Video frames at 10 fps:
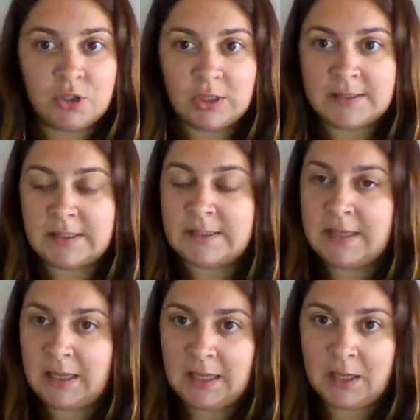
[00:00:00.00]
just a
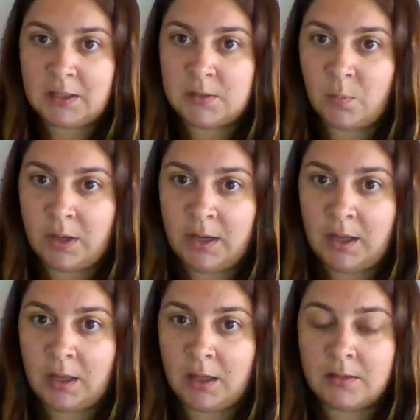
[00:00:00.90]
T, it's one
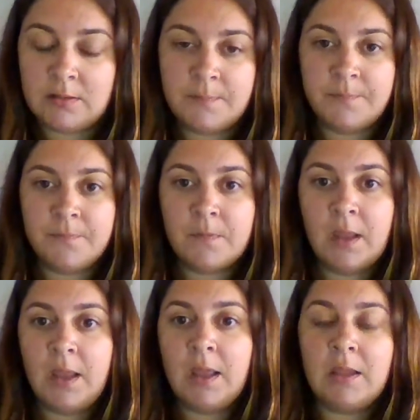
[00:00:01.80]
hand.
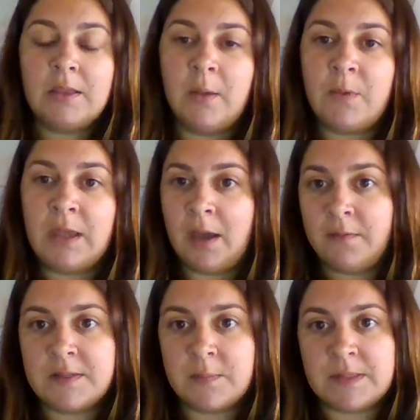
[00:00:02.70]
Then we have
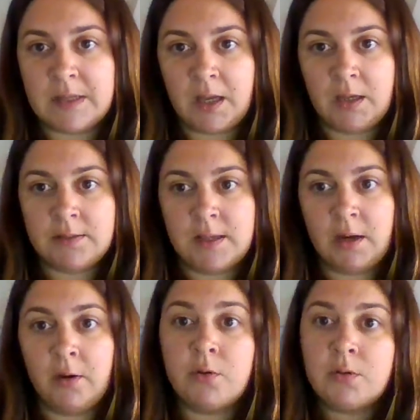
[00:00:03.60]
some signs
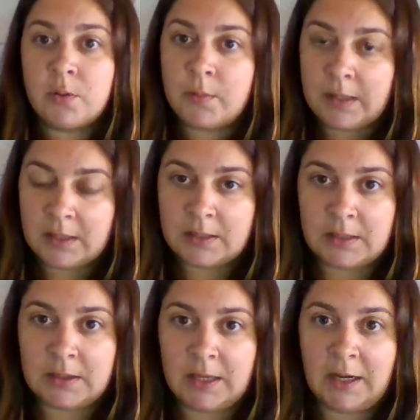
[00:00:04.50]
that are
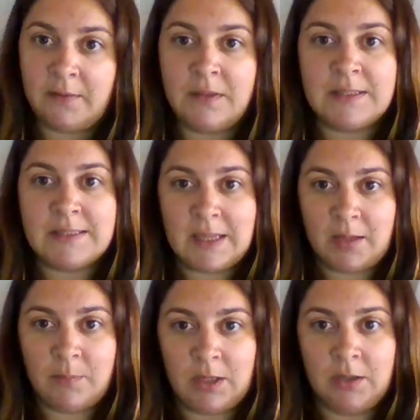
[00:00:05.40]
two-handed that have the
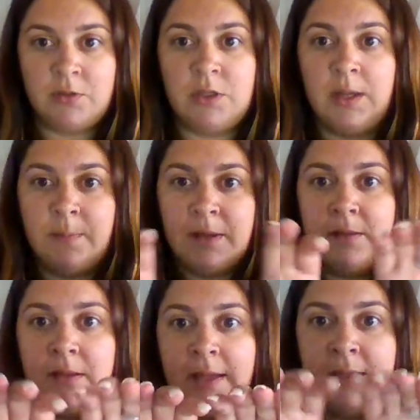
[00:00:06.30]
same hand shape,
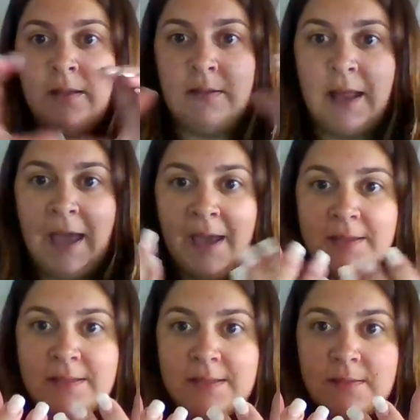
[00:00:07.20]
like
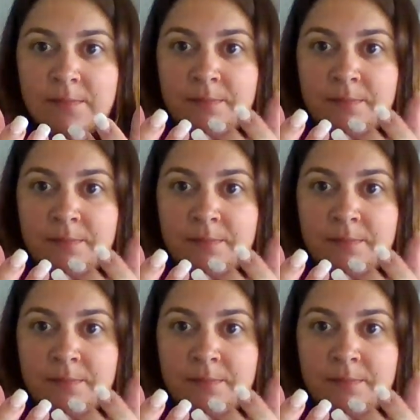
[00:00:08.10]
class.